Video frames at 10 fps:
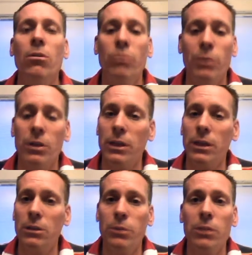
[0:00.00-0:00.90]
We'll be glad to
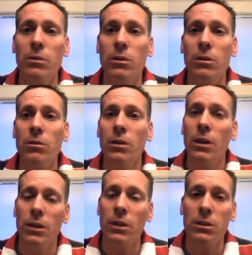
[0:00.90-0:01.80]
speak with you
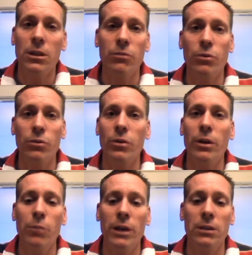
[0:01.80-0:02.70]
and see if we're a
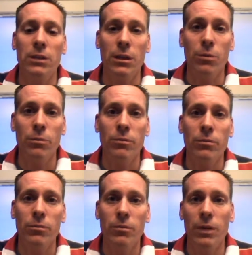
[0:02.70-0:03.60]
great match to help
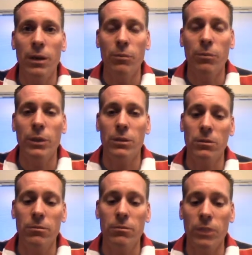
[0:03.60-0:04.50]
make
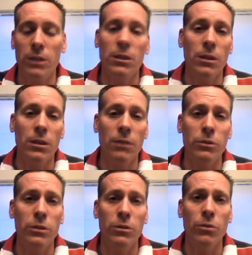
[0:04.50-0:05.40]
this Velocity
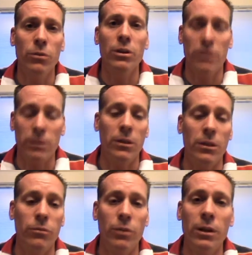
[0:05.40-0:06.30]
Conference in New York a
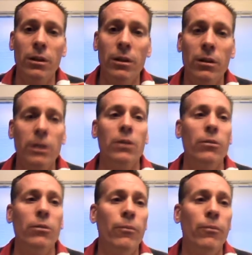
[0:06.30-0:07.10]
successful one. Thank you.